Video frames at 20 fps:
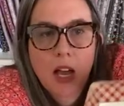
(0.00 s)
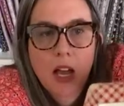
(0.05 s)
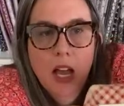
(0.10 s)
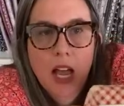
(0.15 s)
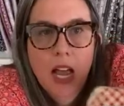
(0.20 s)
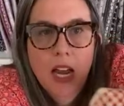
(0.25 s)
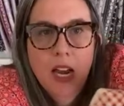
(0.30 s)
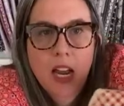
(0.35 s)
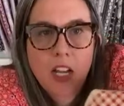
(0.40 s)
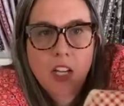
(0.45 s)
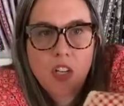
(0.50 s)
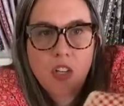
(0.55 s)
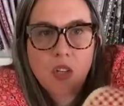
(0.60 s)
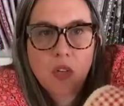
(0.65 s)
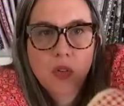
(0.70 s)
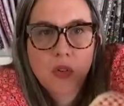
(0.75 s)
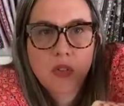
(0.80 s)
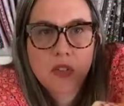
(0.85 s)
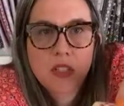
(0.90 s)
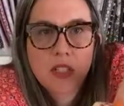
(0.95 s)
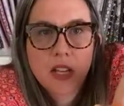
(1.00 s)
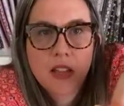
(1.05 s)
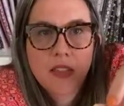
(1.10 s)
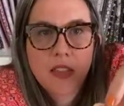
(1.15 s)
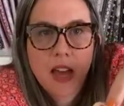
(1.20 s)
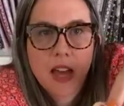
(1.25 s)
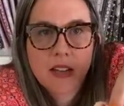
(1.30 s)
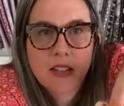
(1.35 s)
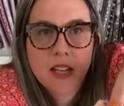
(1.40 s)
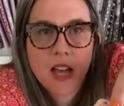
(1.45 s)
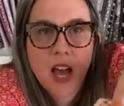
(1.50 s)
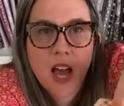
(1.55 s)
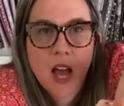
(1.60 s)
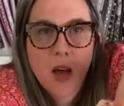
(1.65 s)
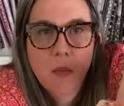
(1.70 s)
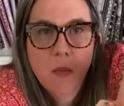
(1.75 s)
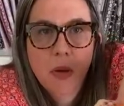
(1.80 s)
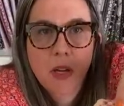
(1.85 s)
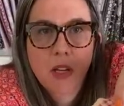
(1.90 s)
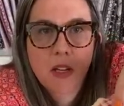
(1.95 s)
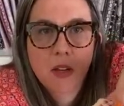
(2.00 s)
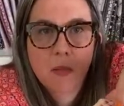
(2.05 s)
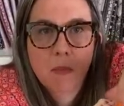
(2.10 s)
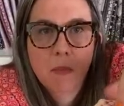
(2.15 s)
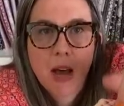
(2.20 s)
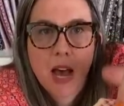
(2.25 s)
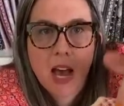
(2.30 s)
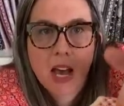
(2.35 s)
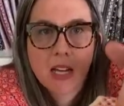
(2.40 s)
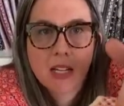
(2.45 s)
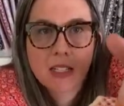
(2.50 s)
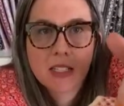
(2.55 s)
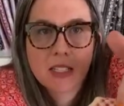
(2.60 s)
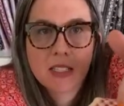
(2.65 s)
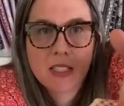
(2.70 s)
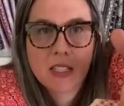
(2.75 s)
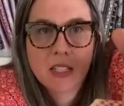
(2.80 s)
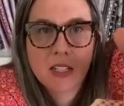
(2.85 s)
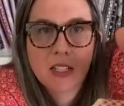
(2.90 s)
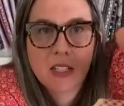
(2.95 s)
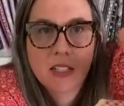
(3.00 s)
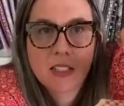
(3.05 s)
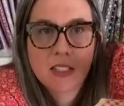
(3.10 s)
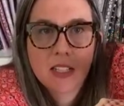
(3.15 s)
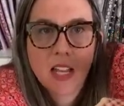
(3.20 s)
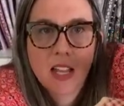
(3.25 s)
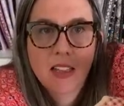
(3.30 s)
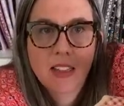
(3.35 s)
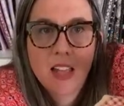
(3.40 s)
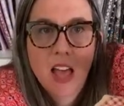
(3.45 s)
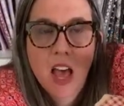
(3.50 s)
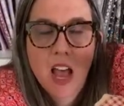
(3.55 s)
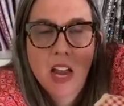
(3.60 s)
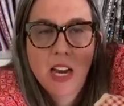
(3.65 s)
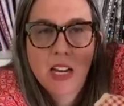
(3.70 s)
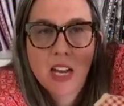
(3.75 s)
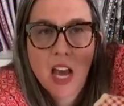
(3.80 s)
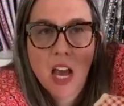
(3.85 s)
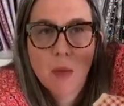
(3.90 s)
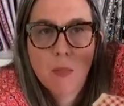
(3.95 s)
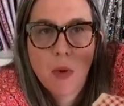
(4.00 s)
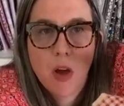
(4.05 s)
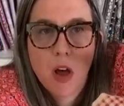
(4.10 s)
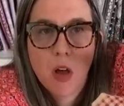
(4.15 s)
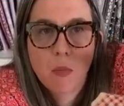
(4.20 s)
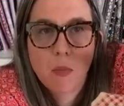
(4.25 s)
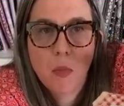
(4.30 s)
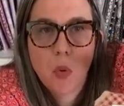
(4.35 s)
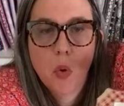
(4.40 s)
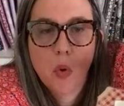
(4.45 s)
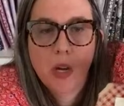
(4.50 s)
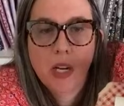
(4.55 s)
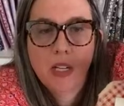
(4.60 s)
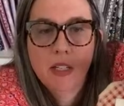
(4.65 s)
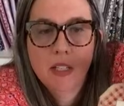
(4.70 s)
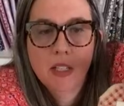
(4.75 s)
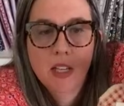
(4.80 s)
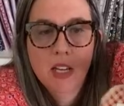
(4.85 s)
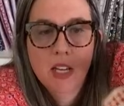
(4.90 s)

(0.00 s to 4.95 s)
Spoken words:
And I used that top box to line up on point.